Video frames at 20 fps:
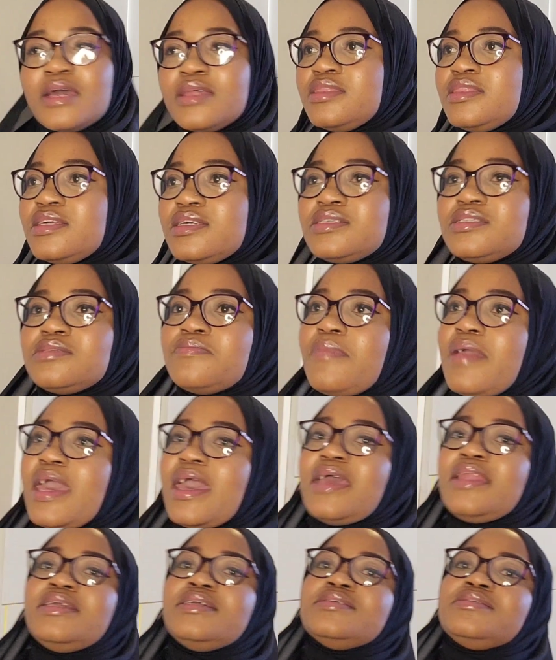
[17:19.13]
This
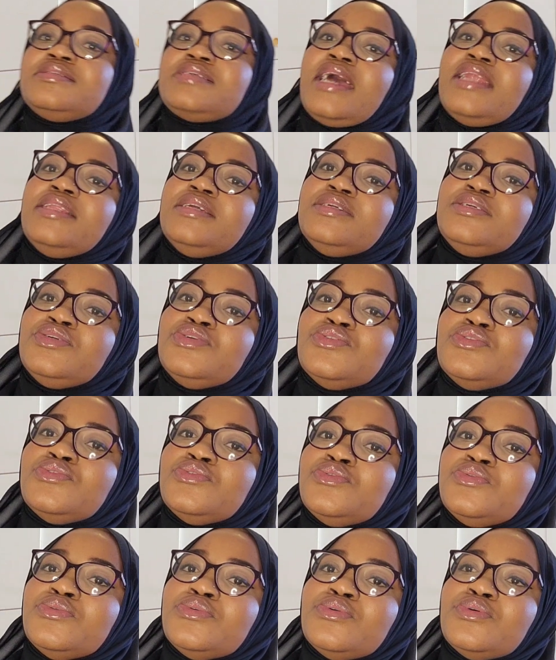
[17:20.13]
man, he's telling
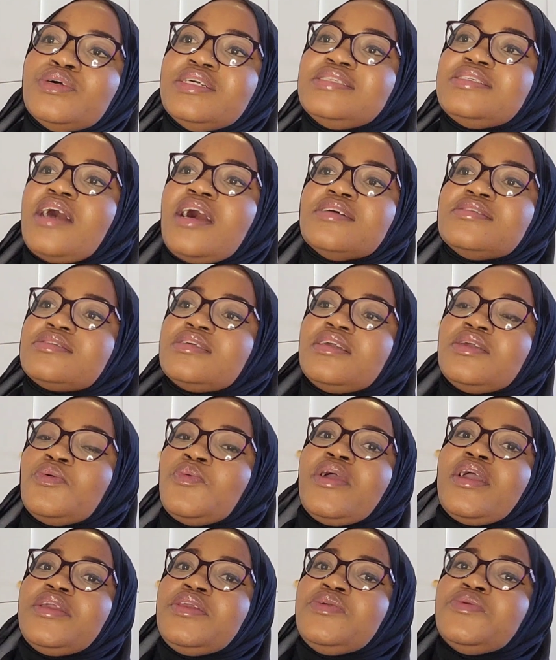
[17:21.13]
you, is asking
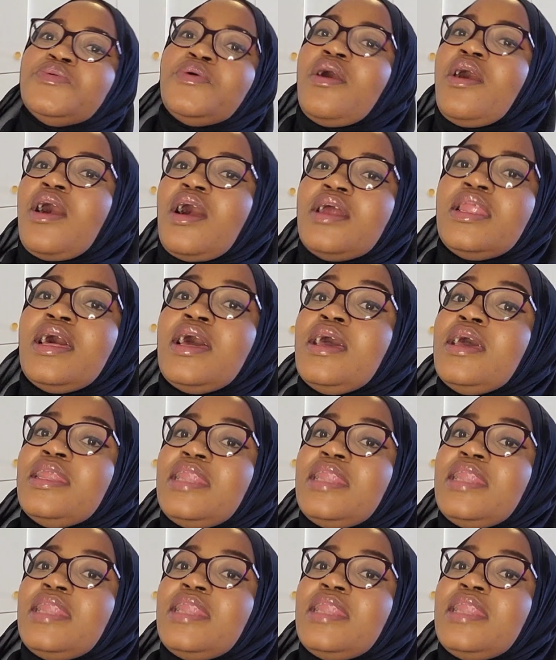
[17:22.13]
where you are,